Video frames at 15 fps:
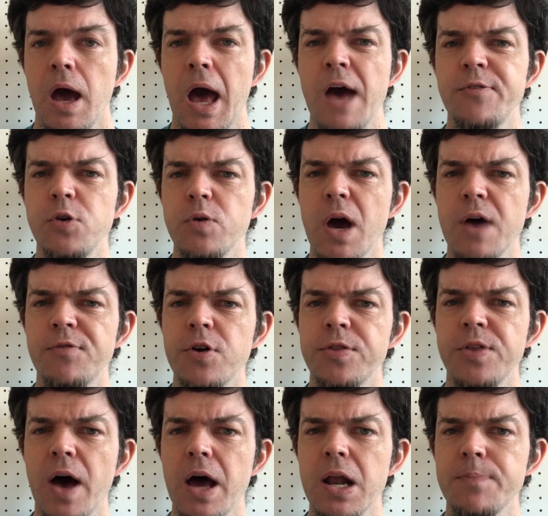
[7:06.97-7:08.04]
Have you ever
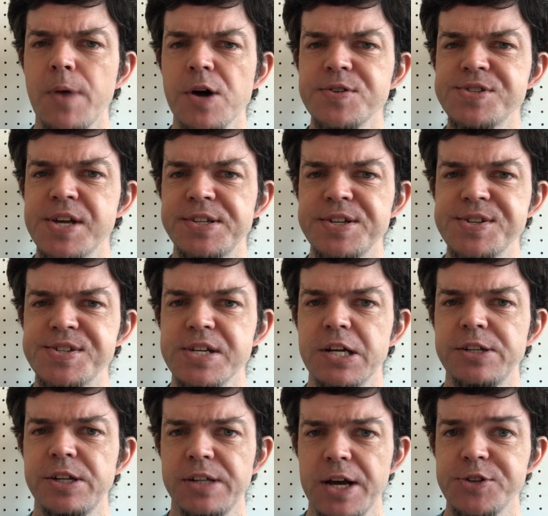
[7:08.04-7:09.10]
thought about sentence
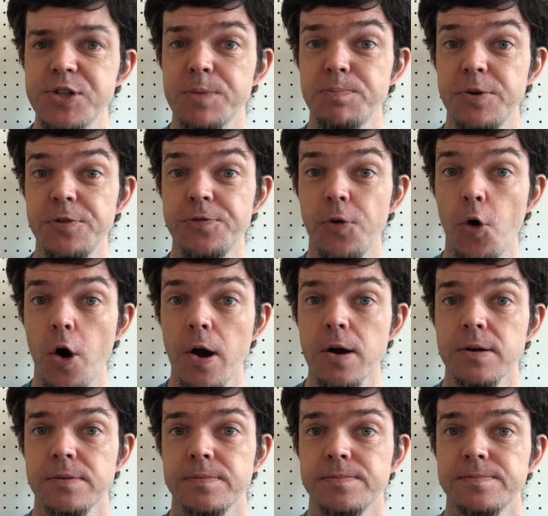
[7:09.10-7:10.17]
intonation before?